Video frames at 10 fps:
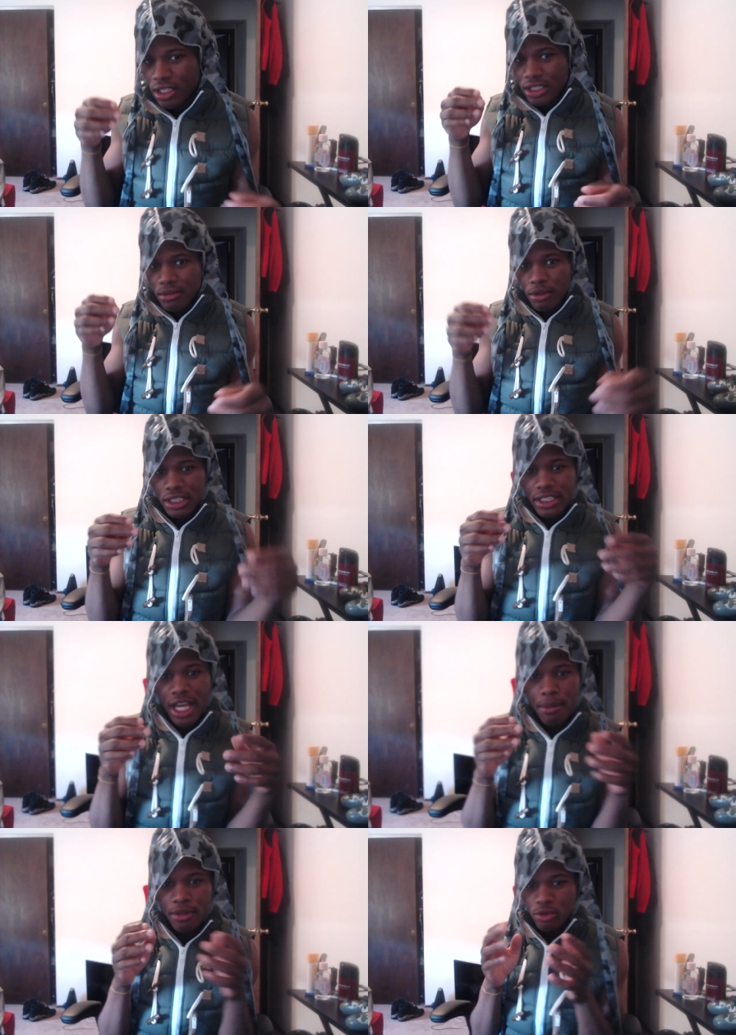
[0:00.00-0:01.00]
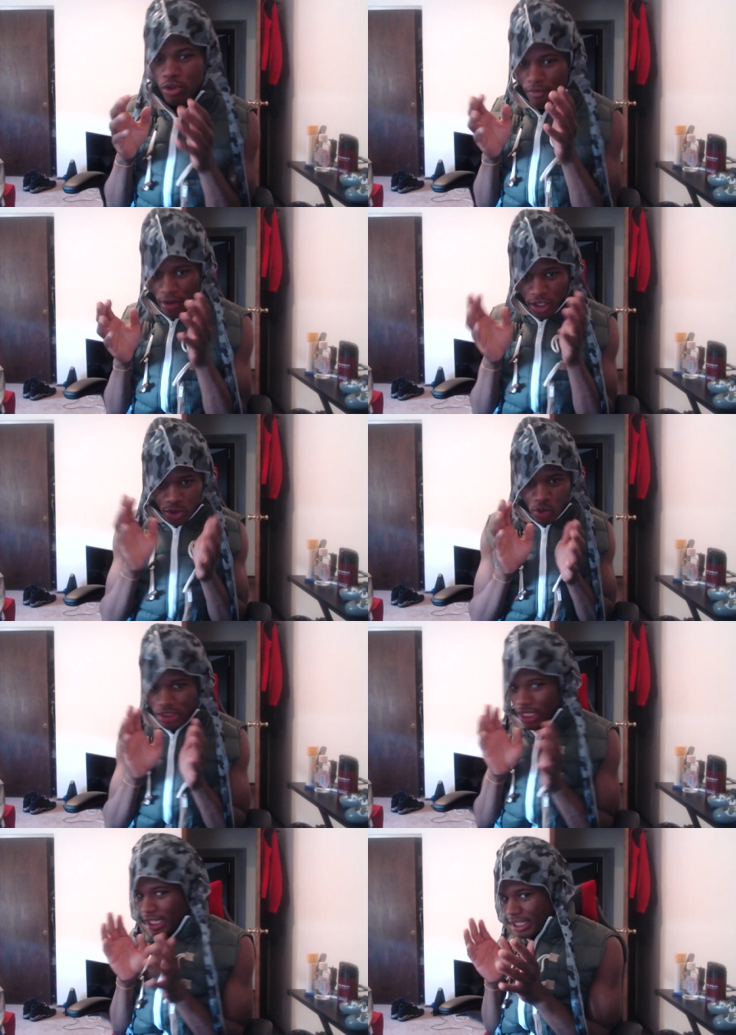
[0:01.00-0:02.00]
This, bro, this camera is reversed, so
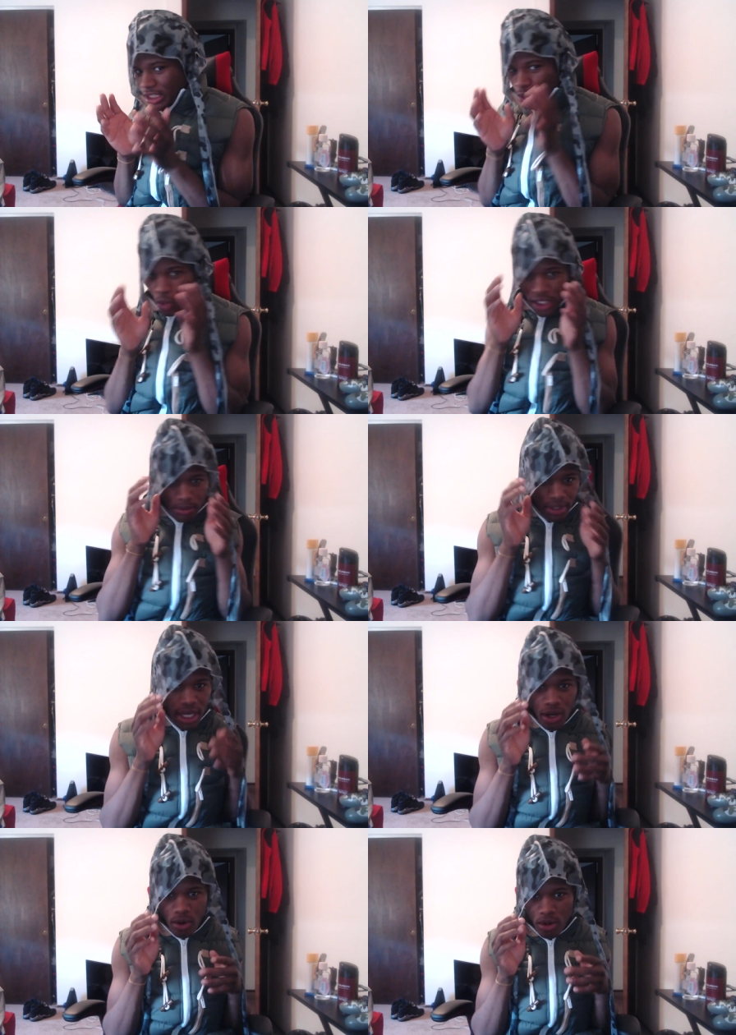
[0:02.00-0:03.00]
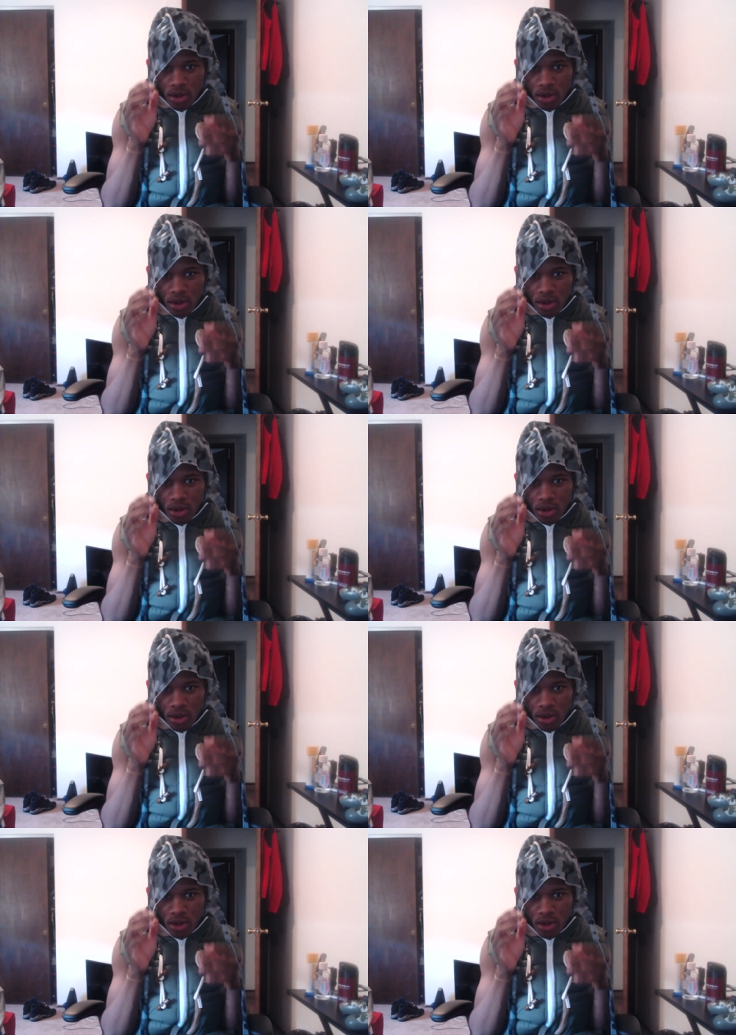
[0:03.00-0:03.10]
it's like it's tweaking me out.